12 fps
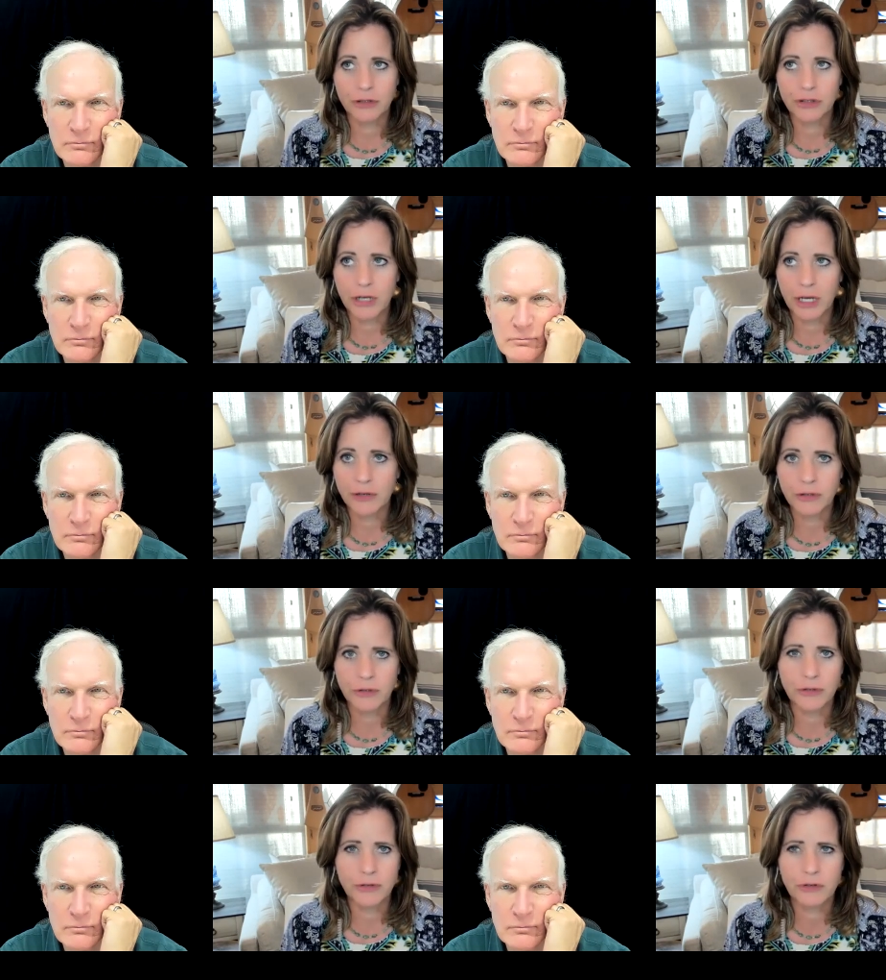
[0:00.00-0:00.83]

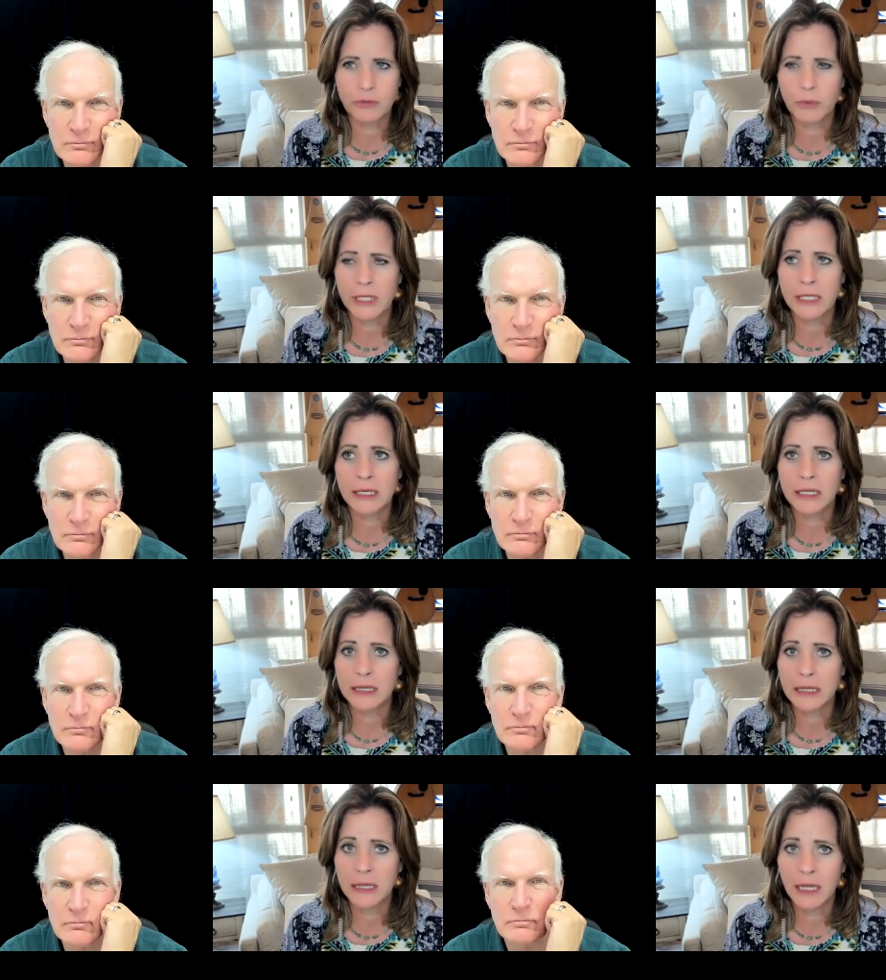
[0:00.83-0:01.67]
Speaker 1: gentle, sweet,
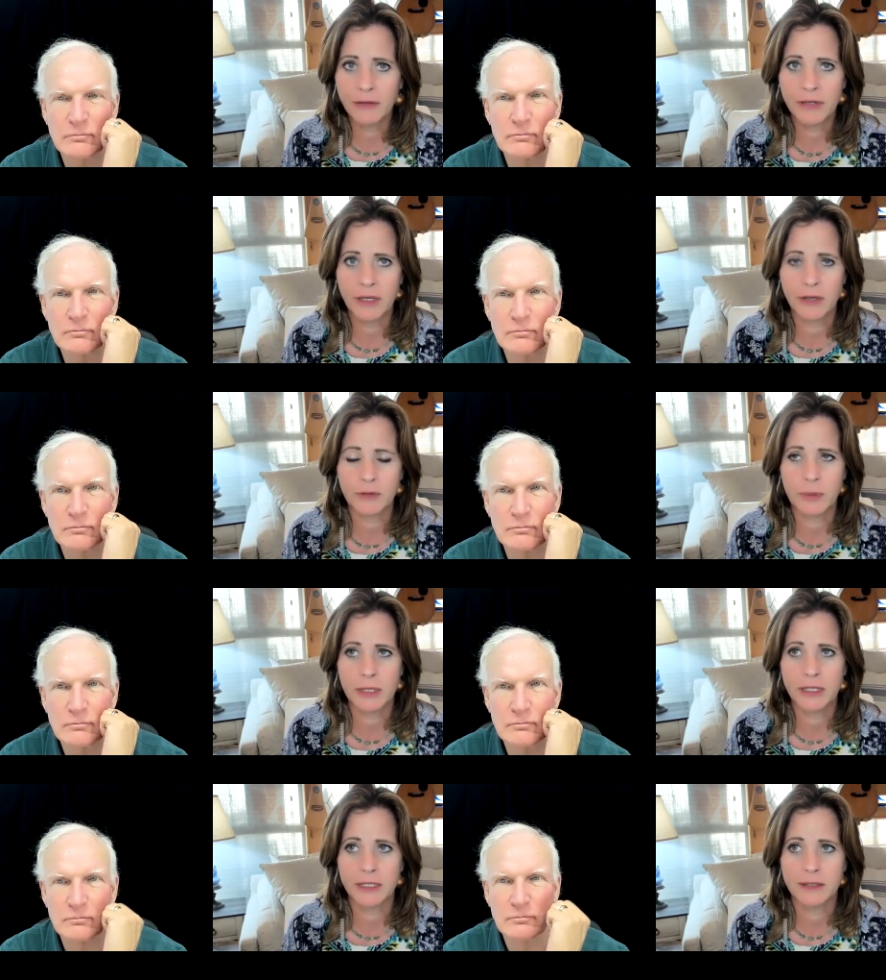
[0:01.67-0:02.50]
loving
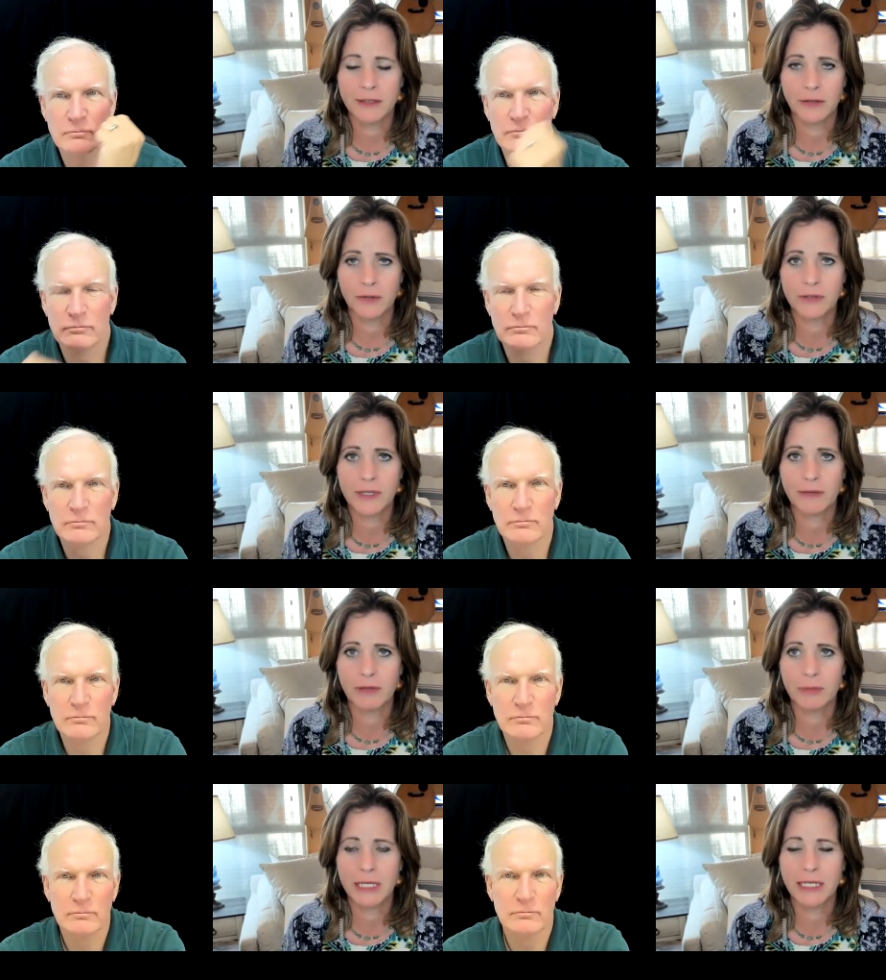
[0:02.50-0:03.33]
experience in those
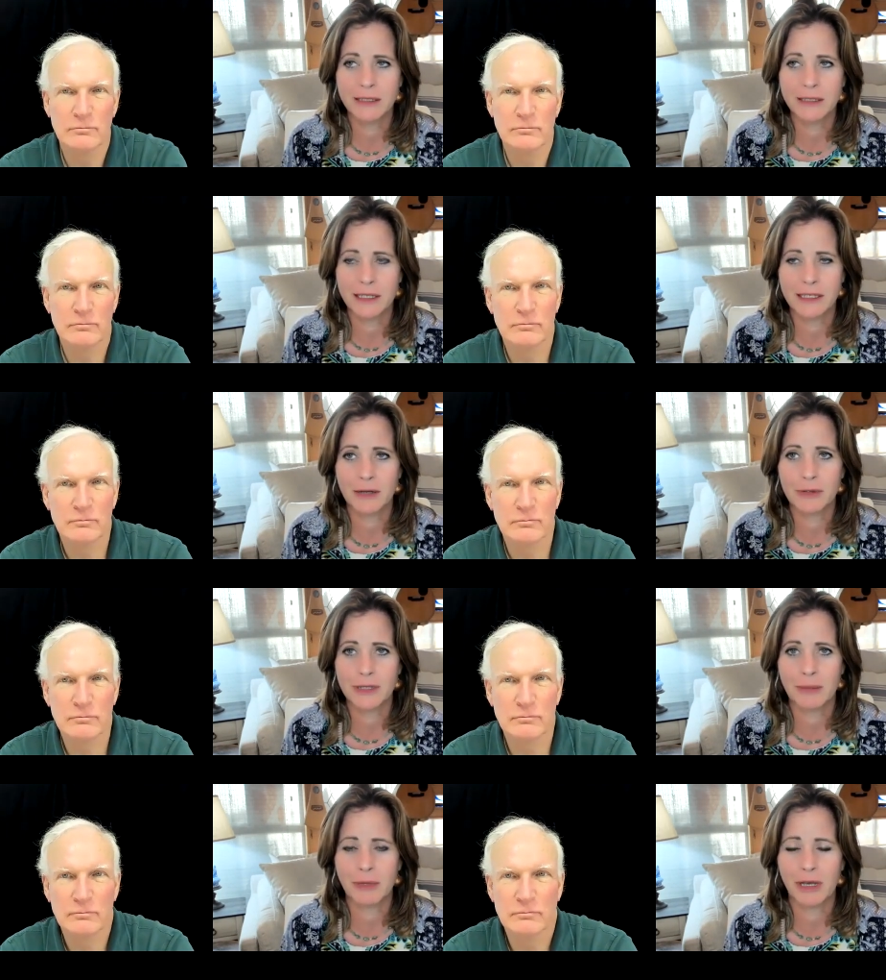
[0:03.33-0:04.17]
seven minutes as I
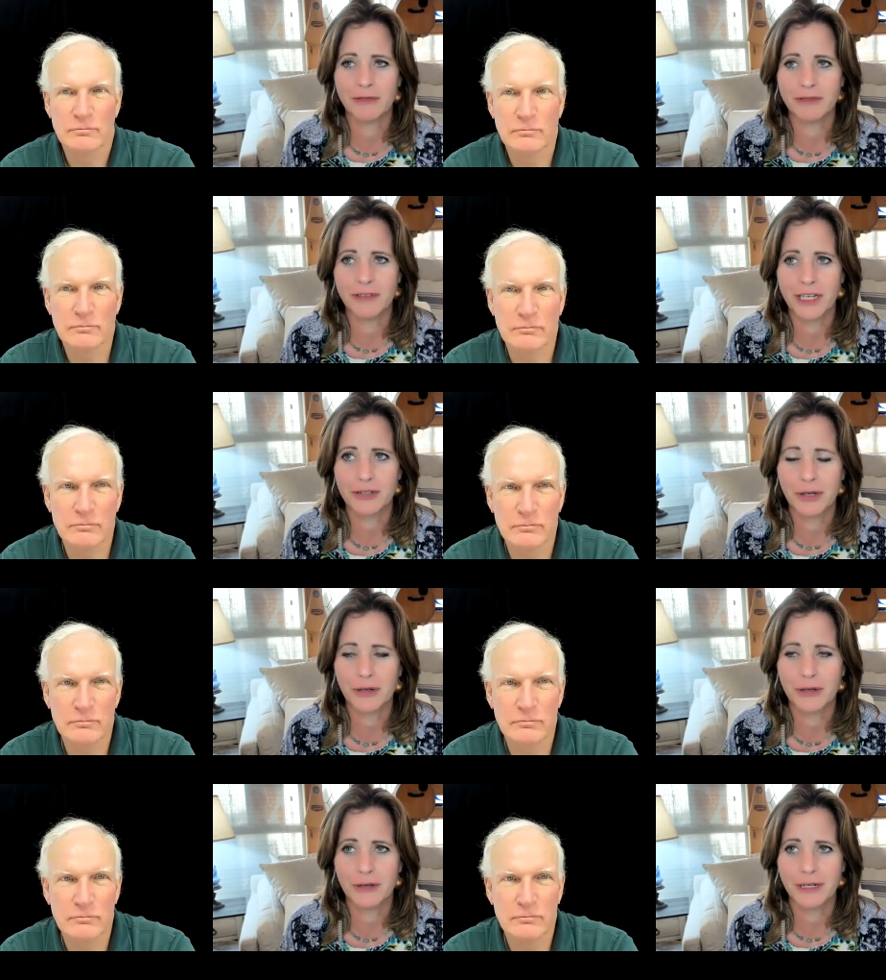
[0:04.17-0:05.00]
was coming off of
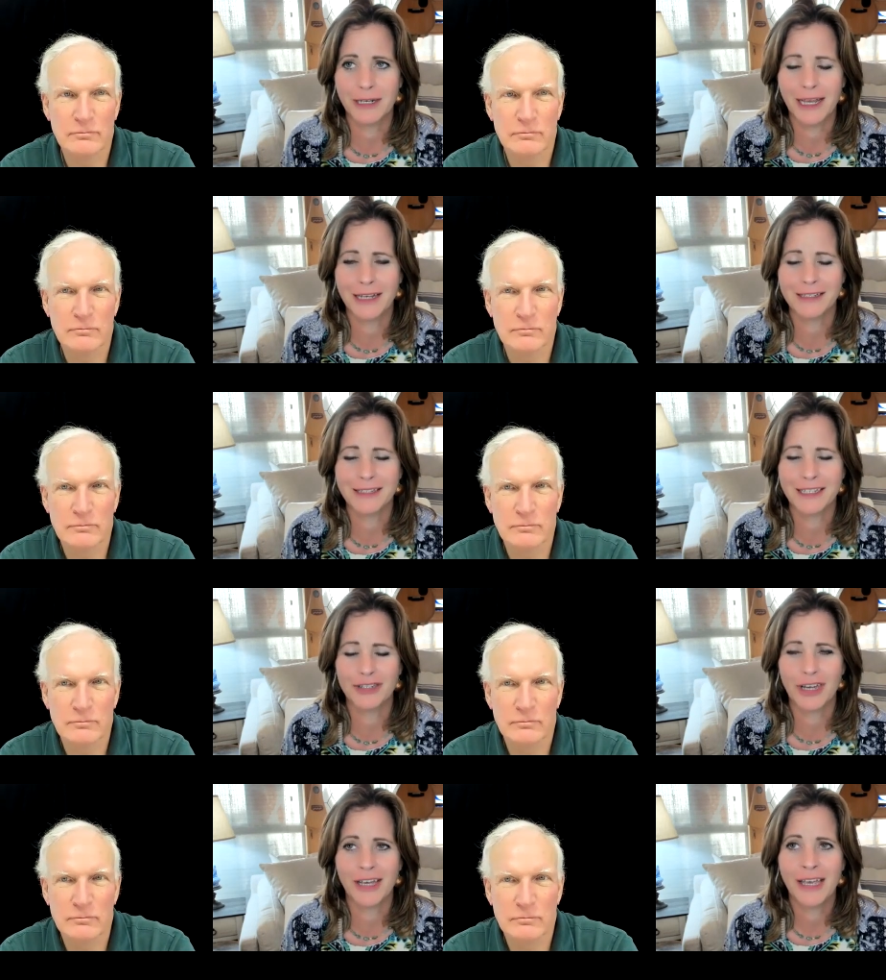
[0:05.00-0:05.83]
hydrocodone and
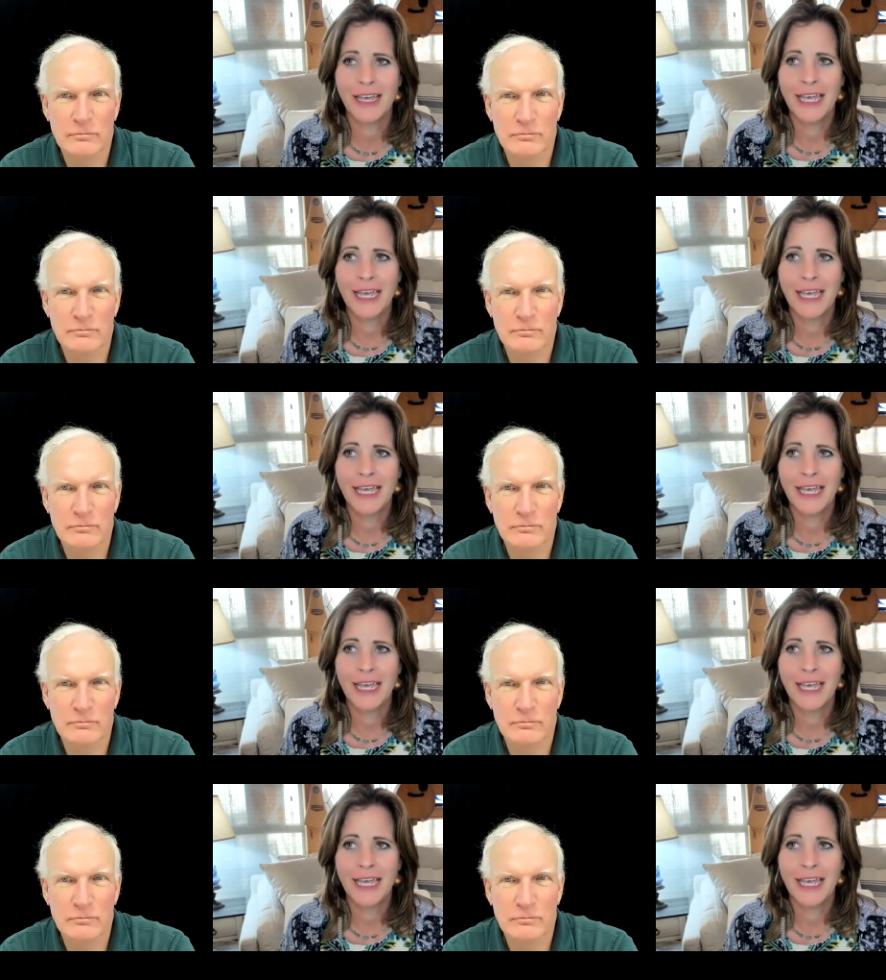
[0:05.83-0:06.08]
anesthesia